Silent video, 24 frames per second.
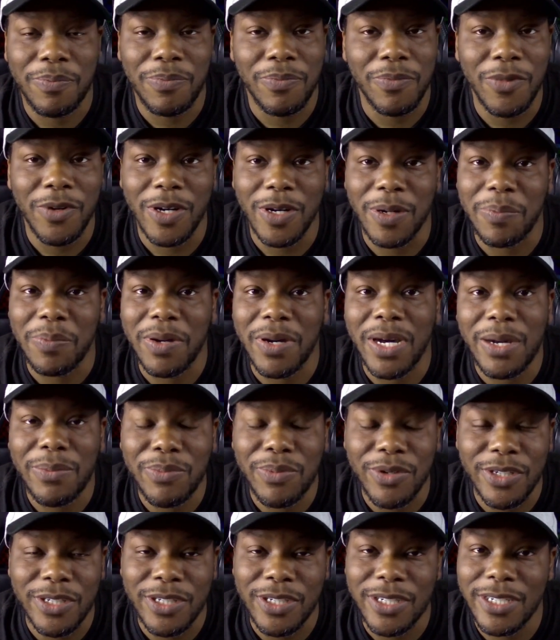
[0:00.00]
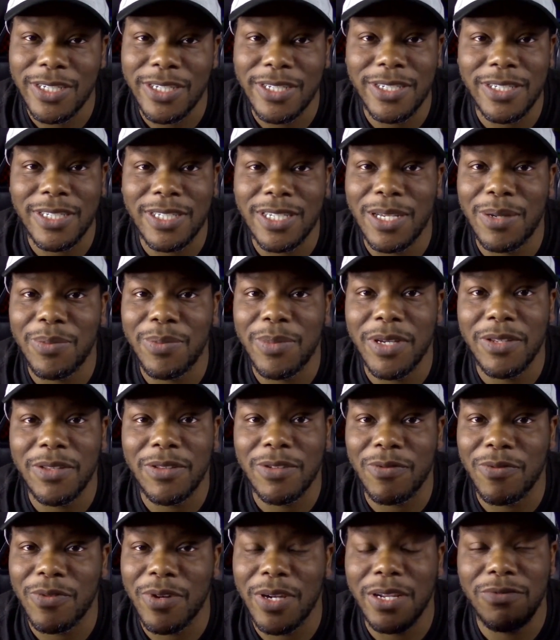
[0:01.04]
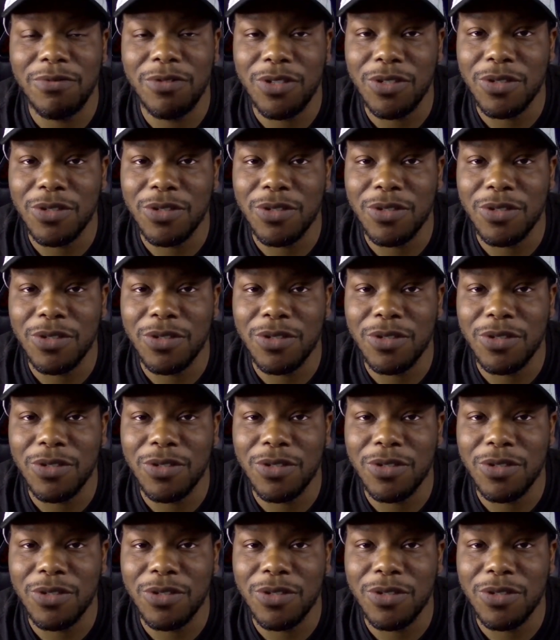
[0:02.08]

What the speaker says: What, Papa John's talking about the Ravens